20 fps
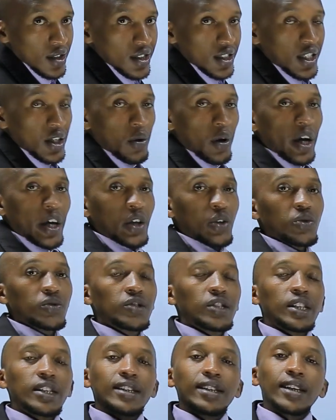they were
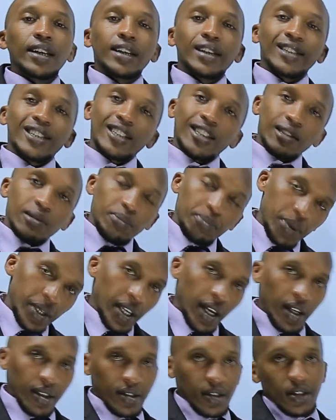using
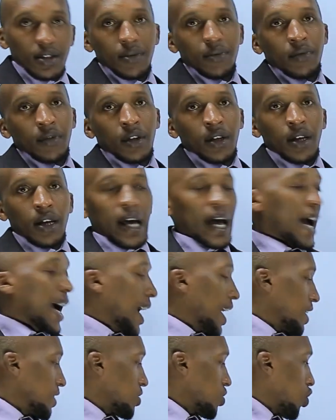spears
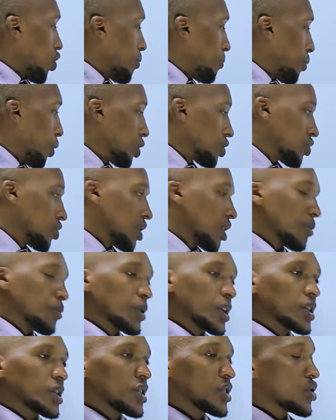as opposed to the
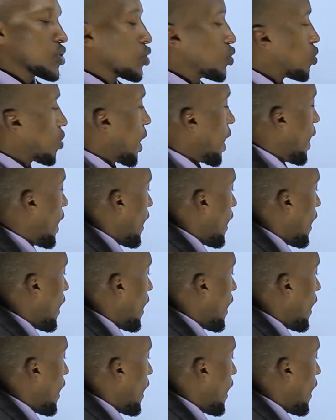British who were